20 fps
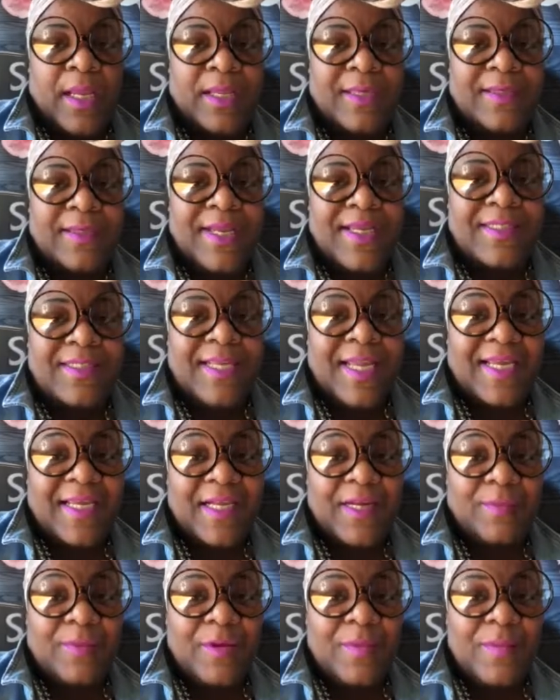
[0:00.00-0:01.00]
Unless they
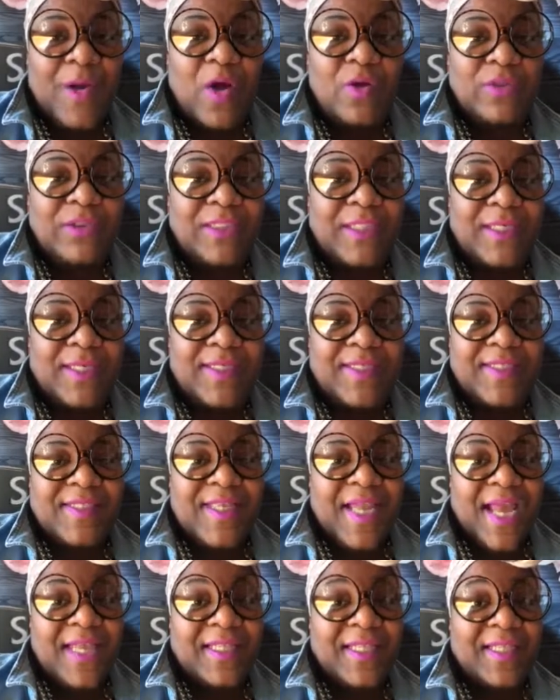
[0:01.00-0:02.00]
get a promotion and
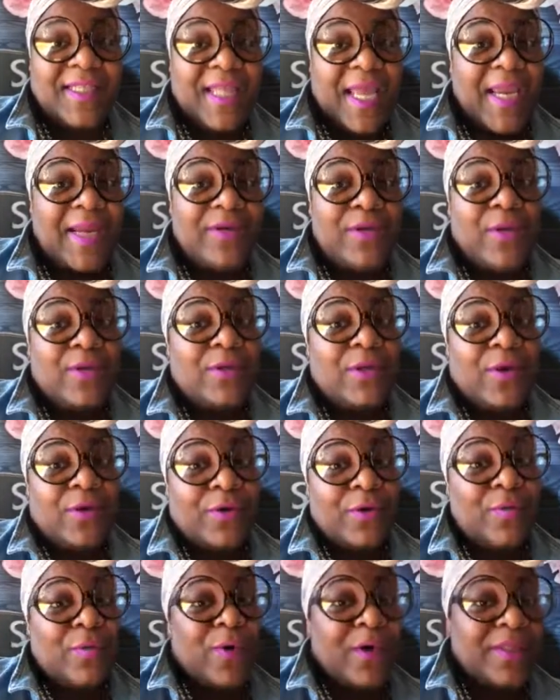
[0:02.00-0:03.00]
decide that they no
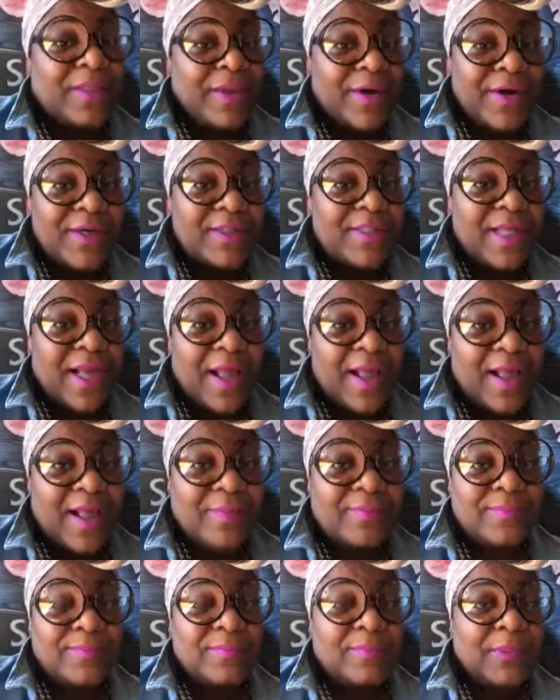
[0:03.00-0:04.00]
longer want their
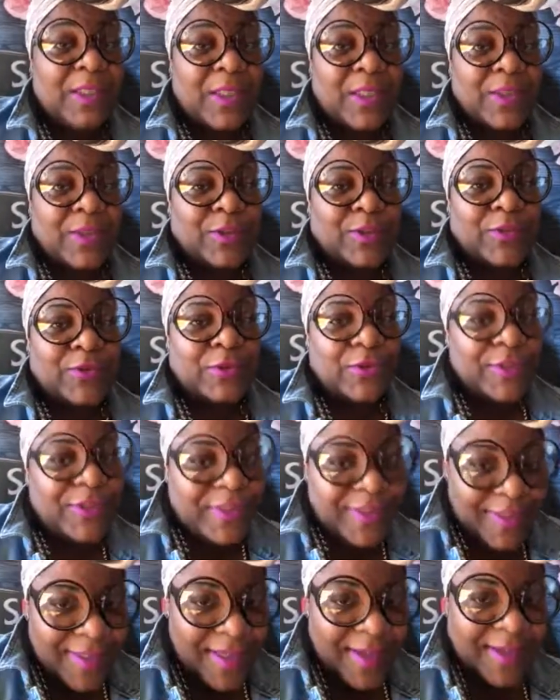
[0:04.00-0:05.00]
job, you're
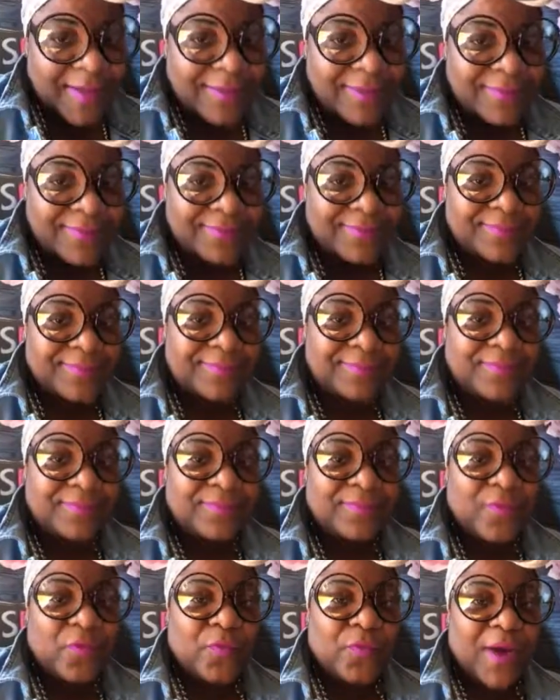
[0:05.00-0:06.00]
stuck,
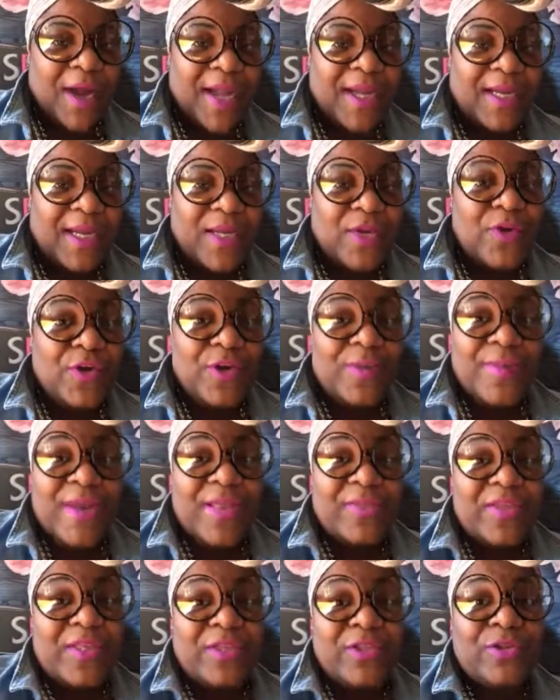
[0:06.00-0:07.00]
right? And you can be
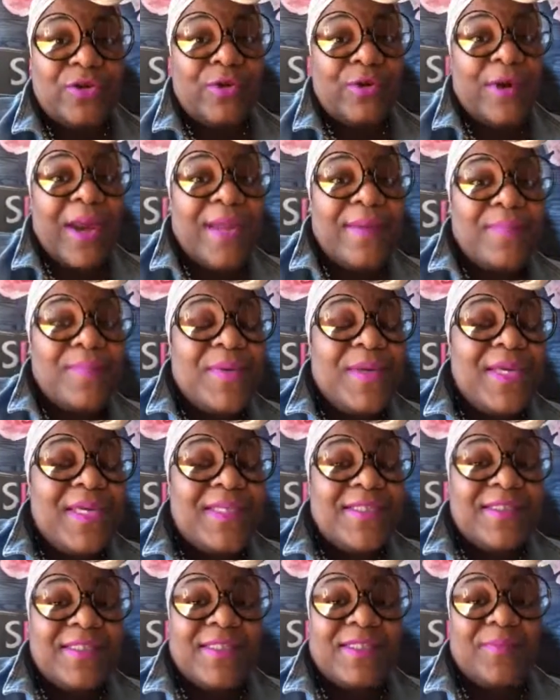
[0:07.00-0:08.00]
at this great
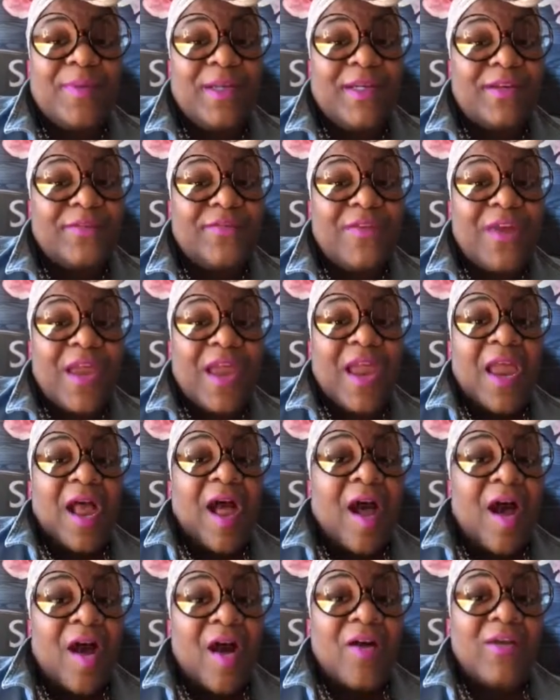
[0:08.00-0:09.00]
business, but if
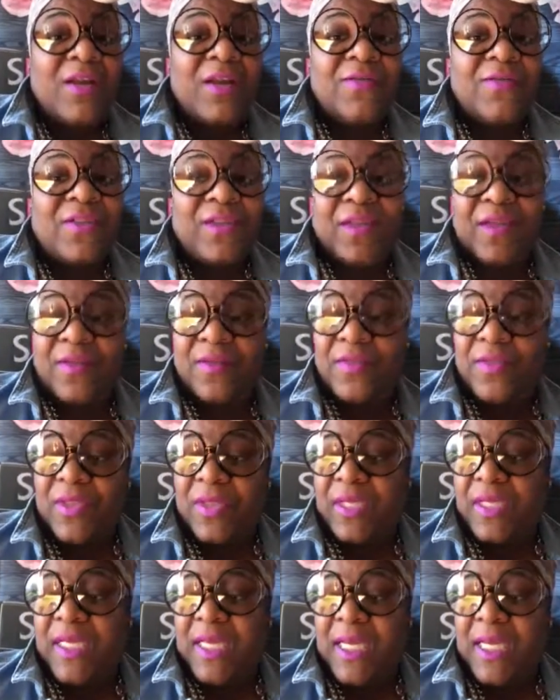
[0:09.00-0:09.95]
all of the